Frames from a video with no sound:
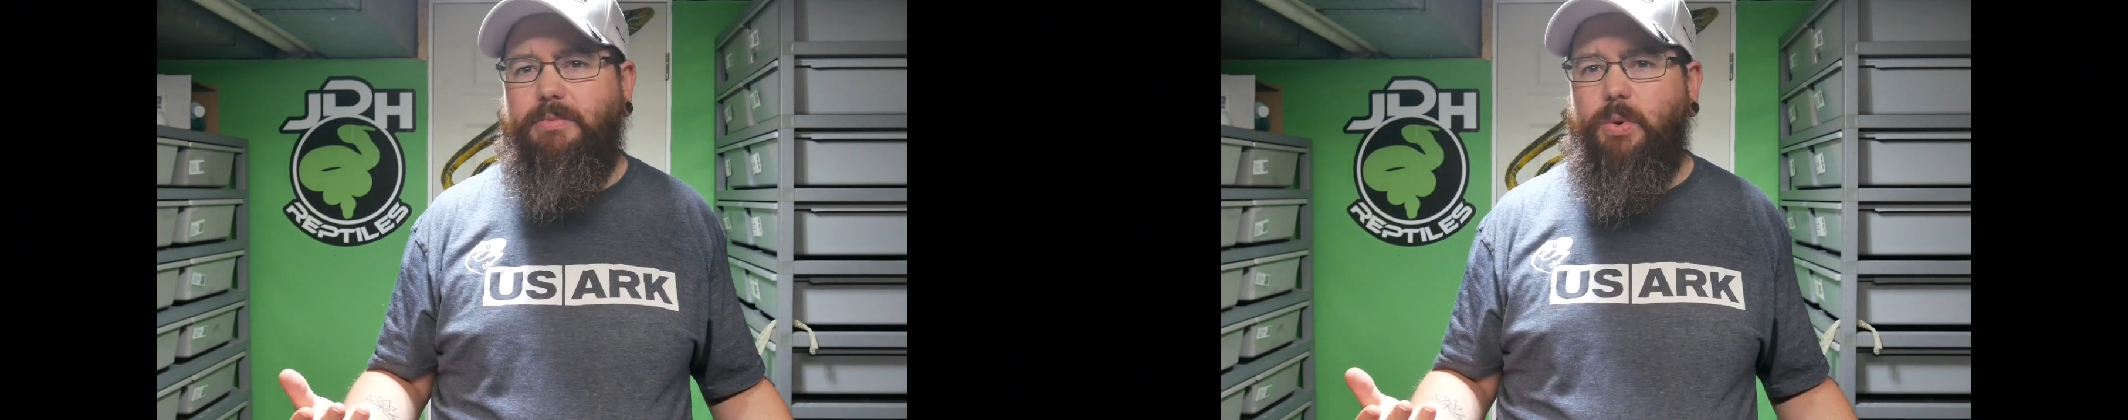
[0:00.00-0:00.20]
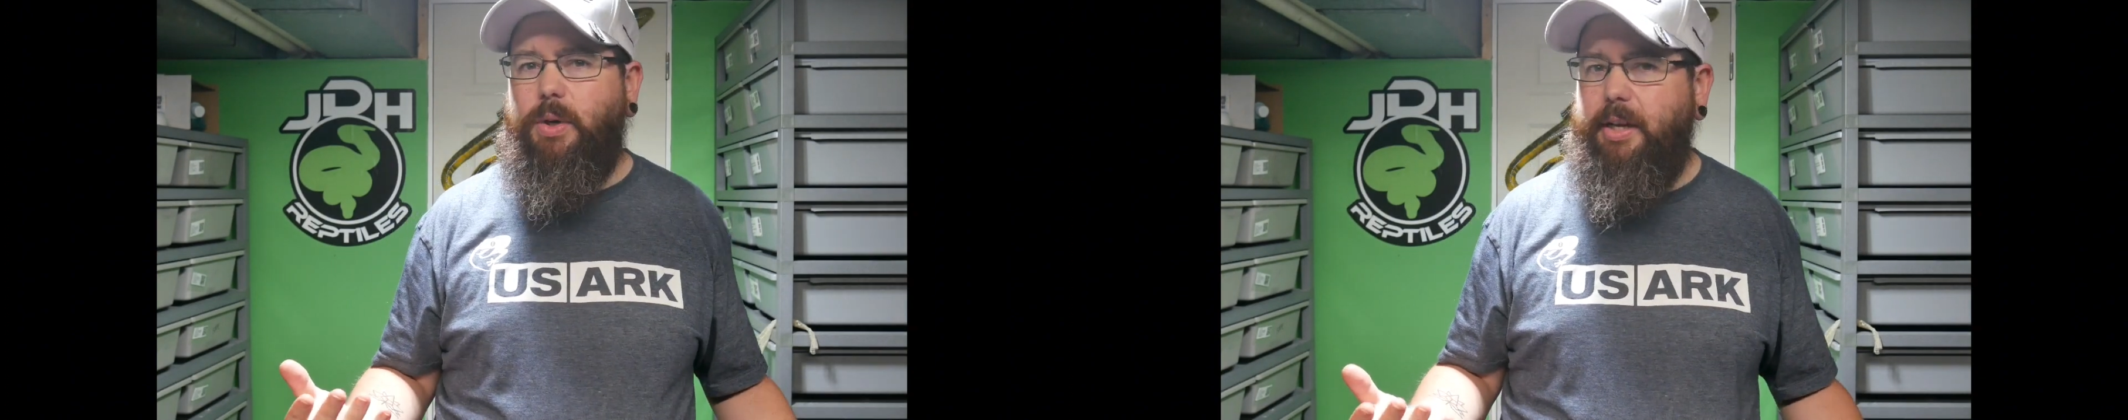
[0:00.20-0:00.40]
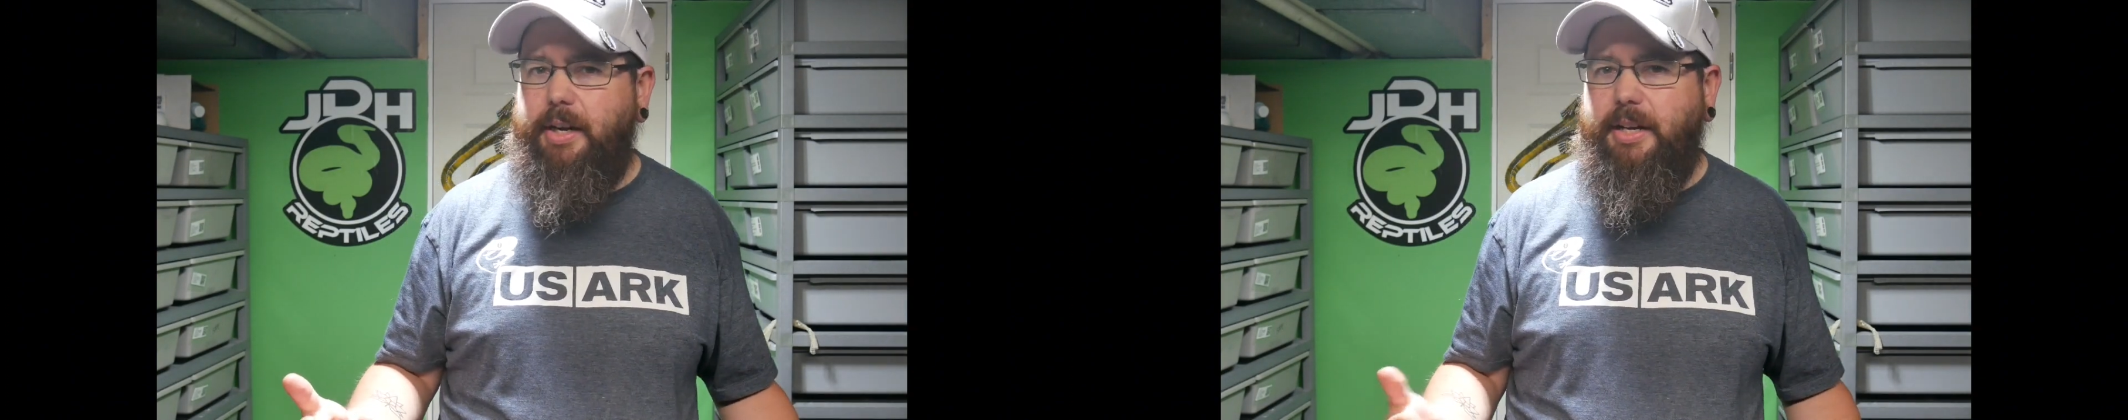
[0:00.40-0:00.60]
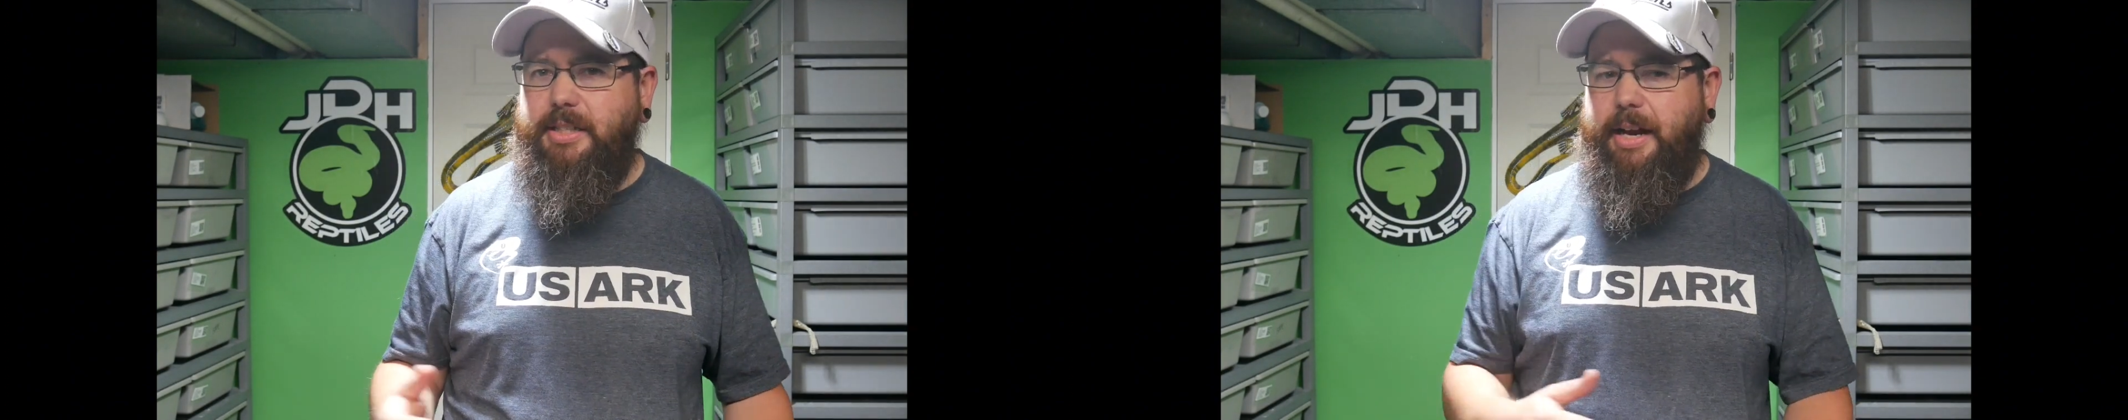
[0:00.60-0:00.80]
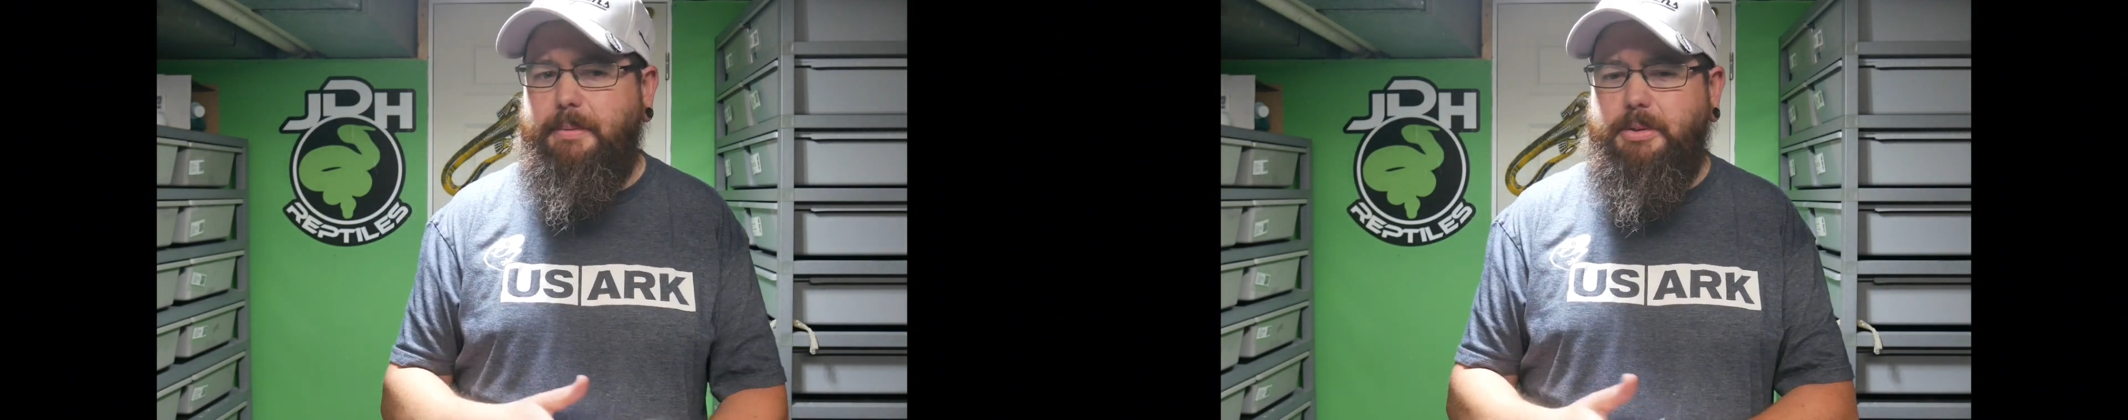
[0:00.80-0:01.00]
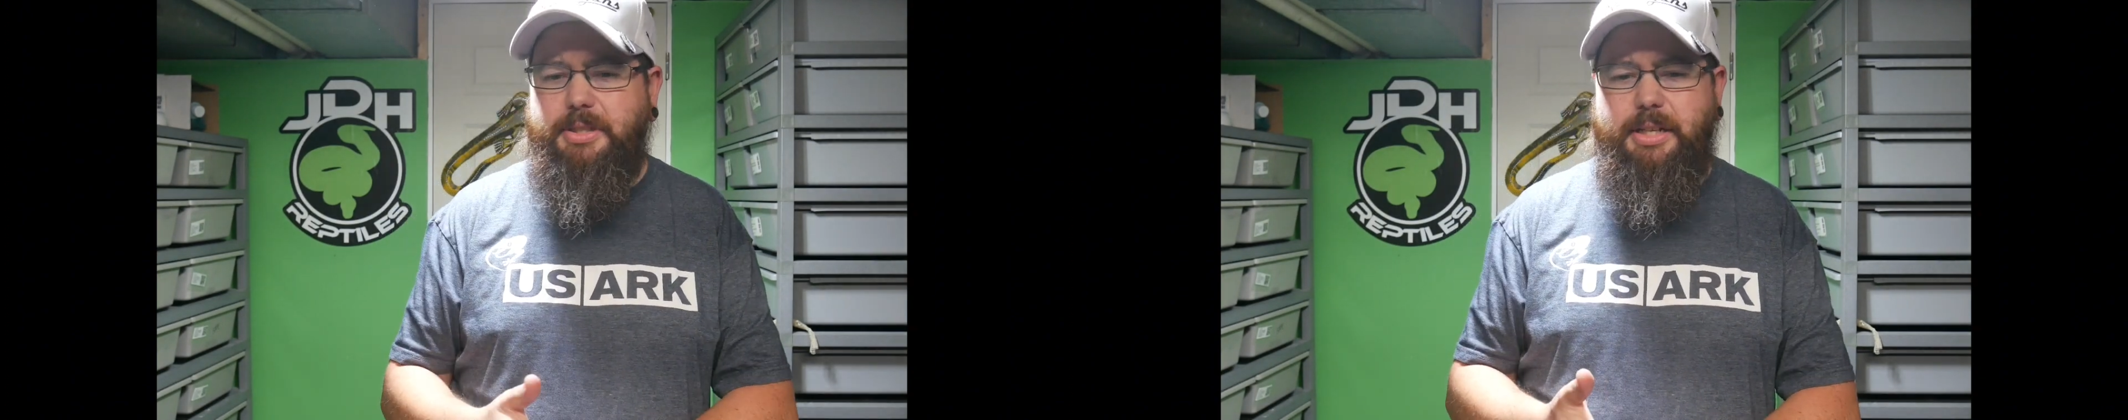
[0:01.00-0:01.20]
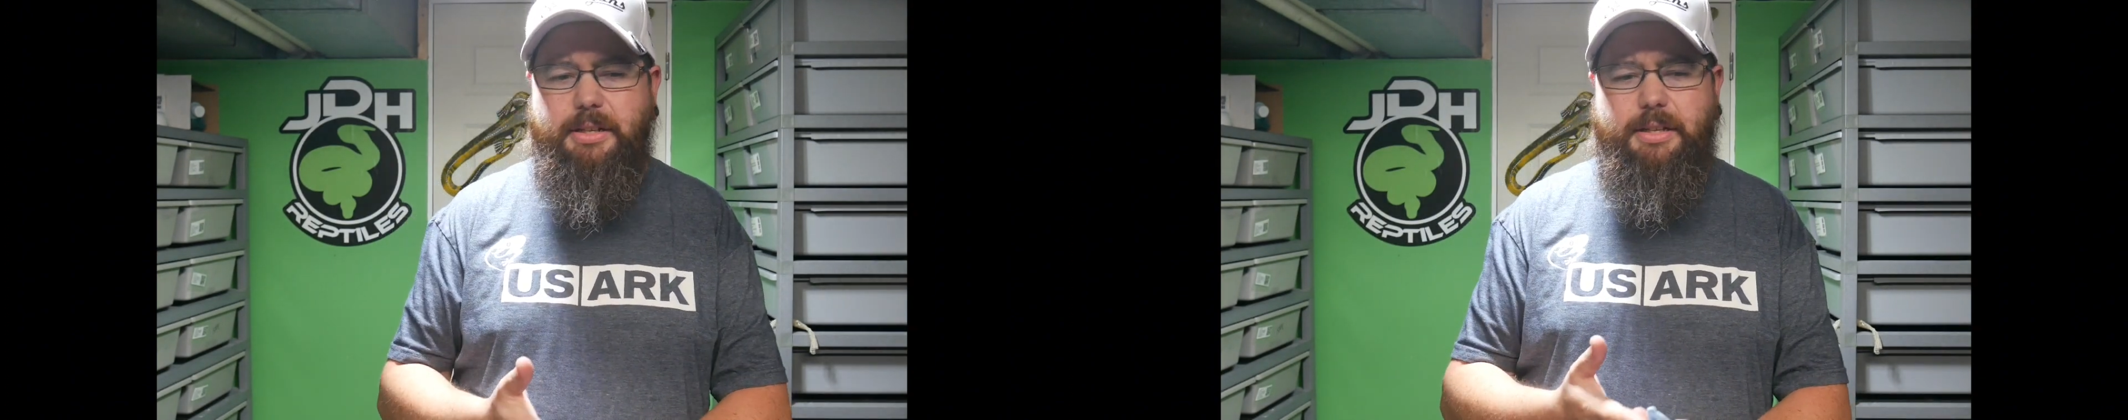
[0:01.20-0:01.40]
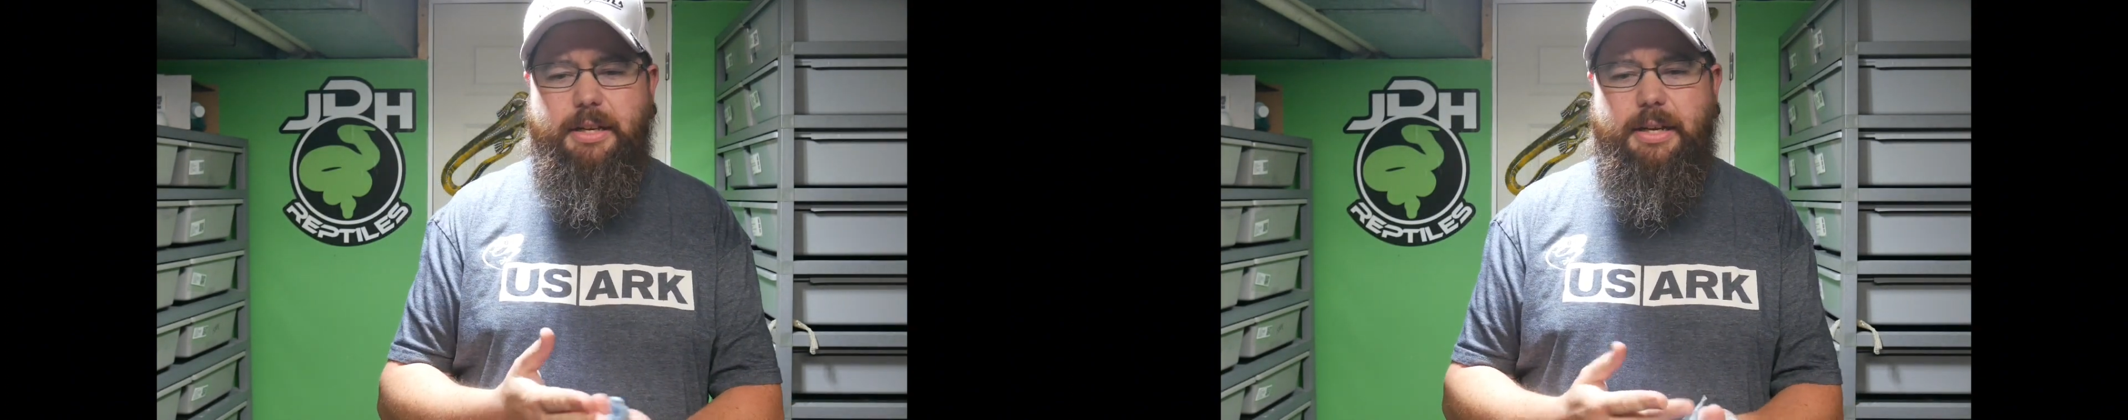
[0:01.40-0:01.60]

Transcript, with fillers: really nice animals still.